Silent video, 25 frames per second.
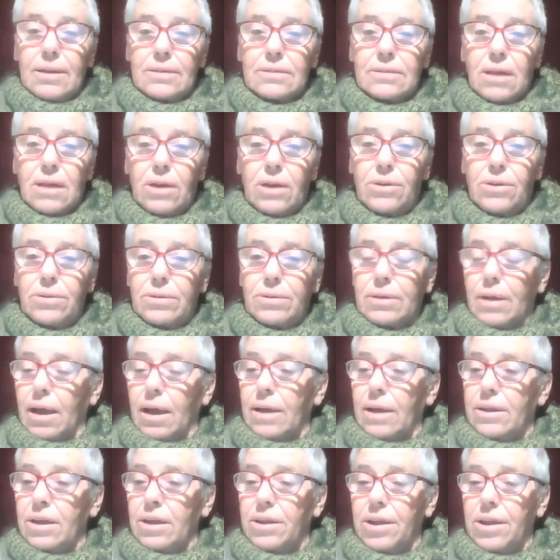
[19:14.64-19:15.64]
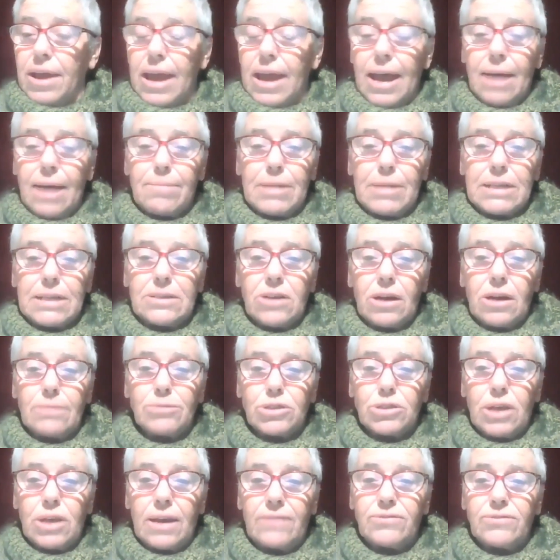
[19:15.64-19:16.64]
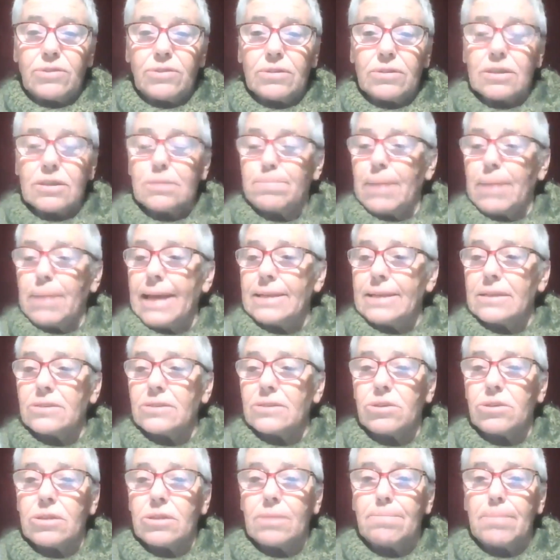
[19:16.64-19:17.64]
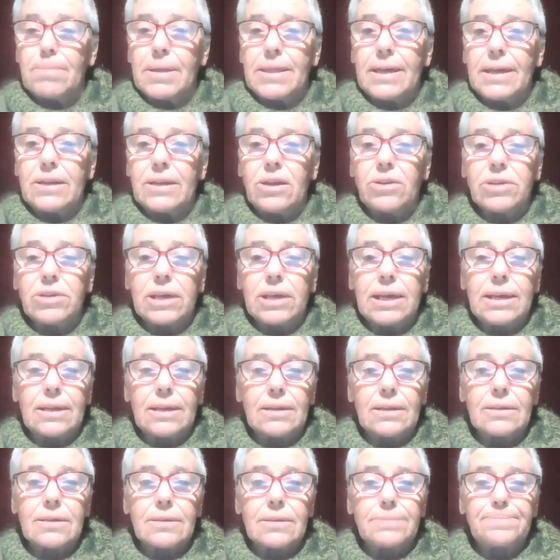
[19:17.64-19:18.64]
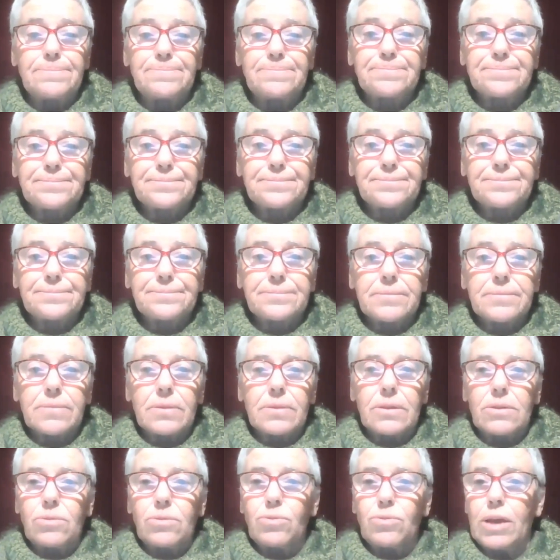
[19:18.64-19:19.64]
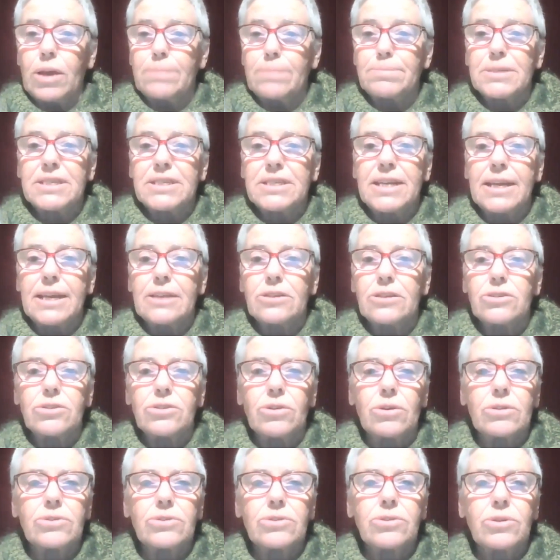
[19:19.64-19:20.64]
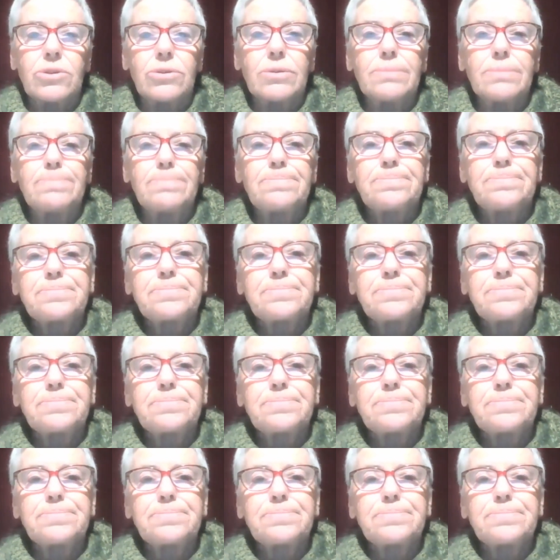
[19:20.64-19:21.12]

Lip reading: So I don't know how many times you have to explain it to them, but they don't get it, or they pretend not to.